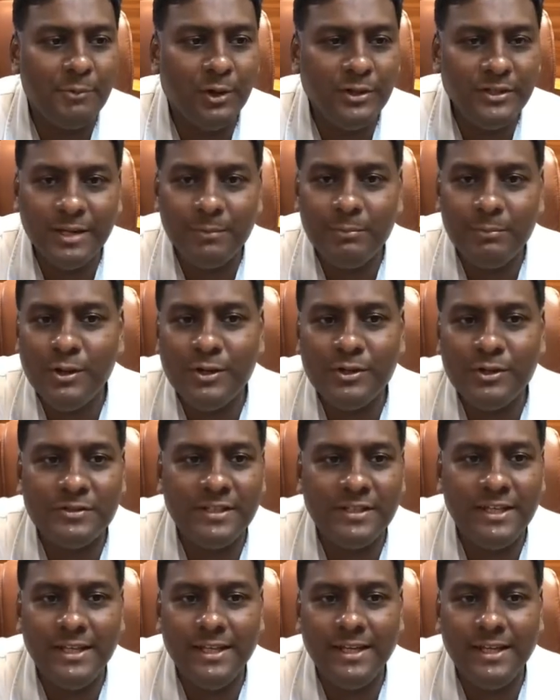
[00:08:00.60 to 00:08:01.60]
not able to
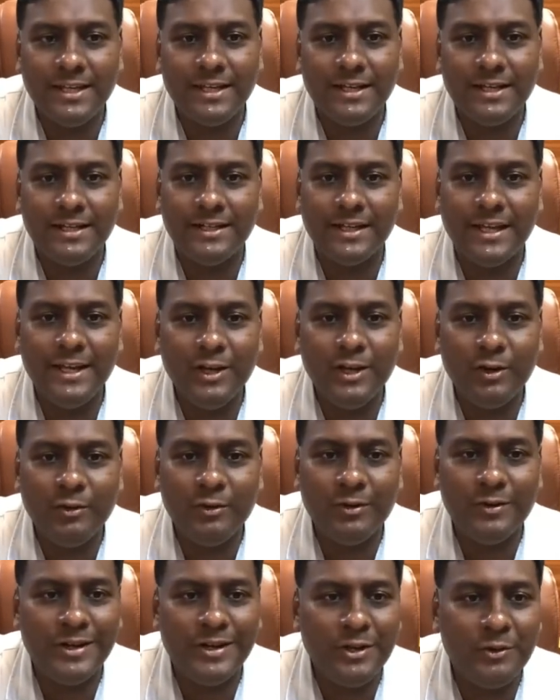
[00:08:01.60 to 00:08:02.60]
see any
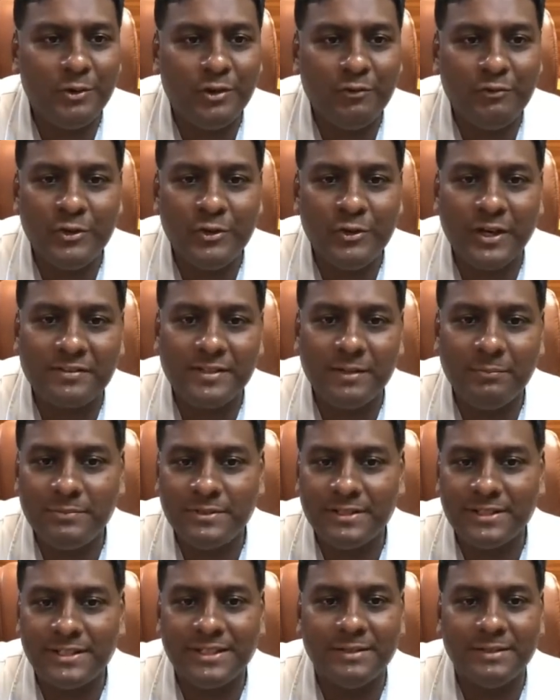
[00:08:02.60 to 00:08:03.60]
one of you except
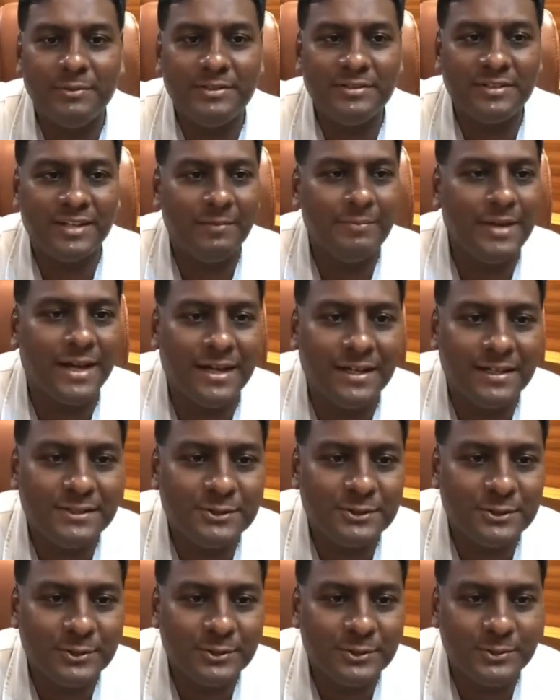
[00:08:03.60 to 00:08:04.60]
Ms. Ramya.
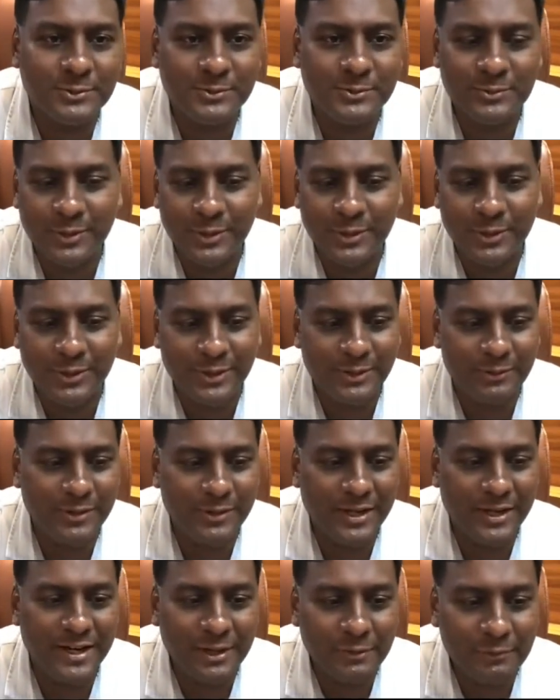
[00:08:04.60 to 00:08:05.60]
So would
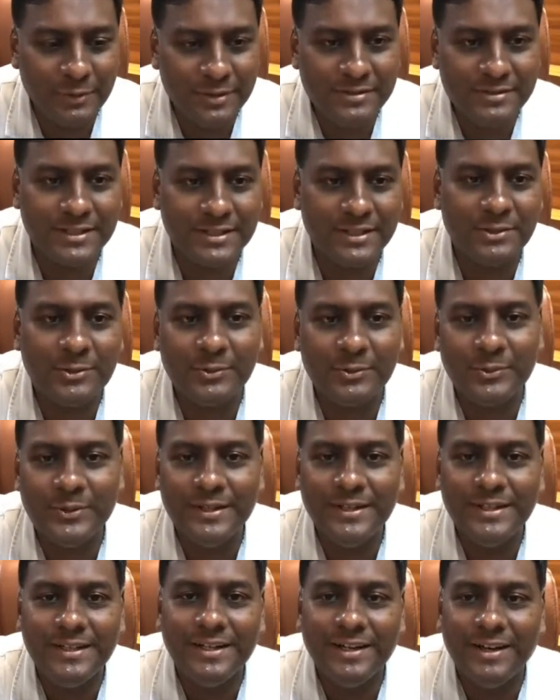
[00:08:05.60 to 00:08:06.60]
I request
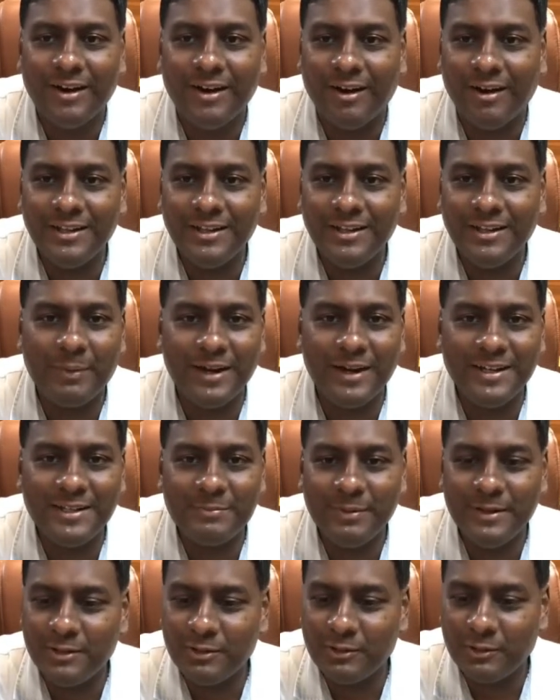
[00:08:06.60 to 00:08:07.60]
all the
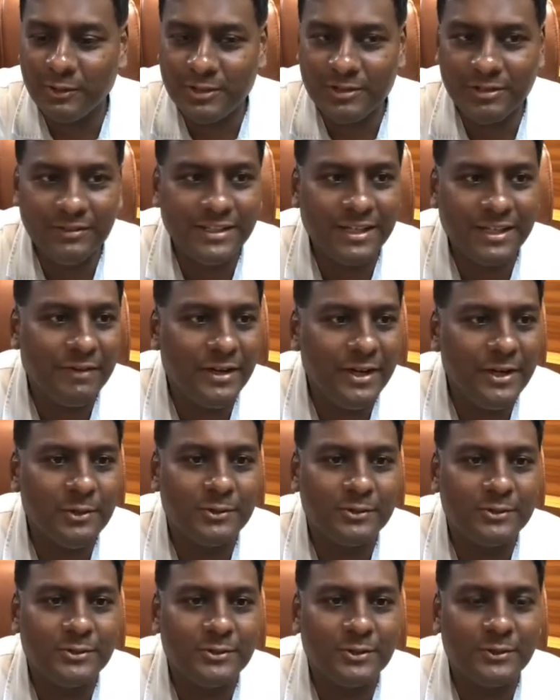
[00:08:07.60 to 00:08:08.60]
participants to switch on their
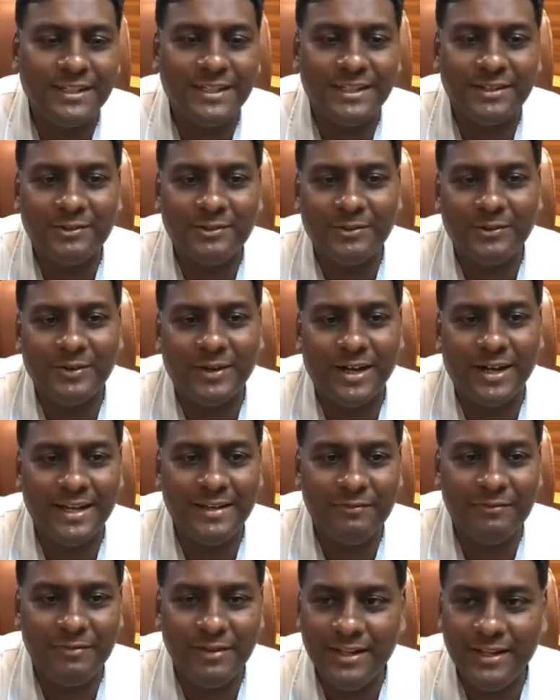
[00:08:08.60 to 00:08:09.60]
videos so that
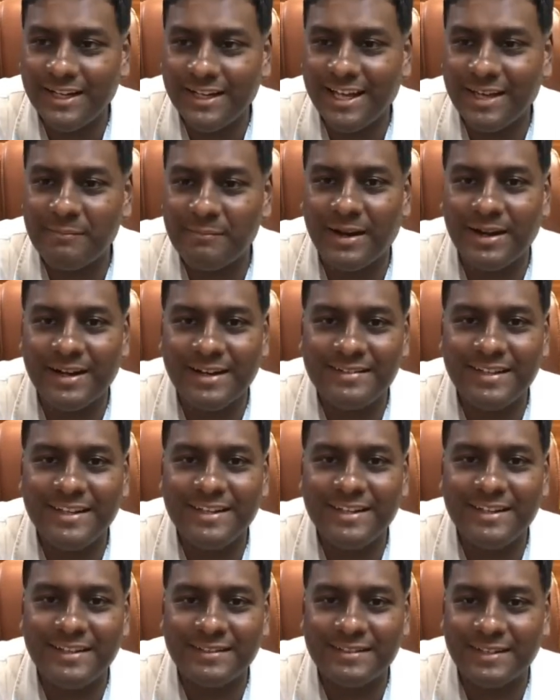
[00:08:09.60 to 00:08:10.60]
I feel I'm
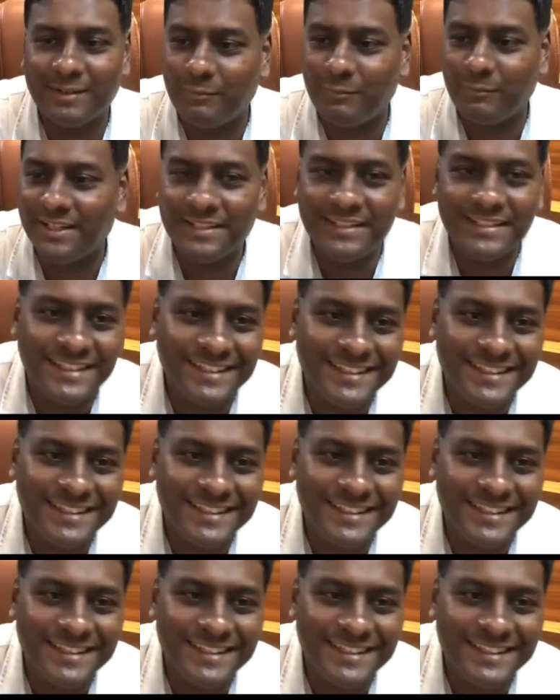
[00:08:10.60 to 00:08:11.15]
addressing someone.